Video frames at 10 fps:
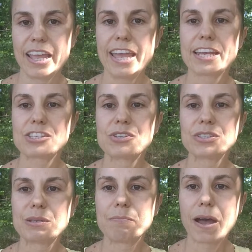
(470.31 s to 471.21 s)
It is
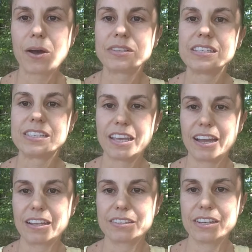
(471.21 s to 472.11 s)
not about the
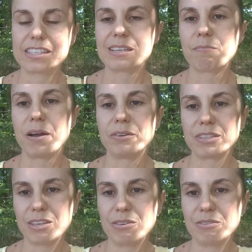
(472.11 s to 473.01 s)
other, it's about
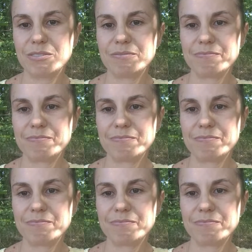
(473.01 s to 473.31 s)
you.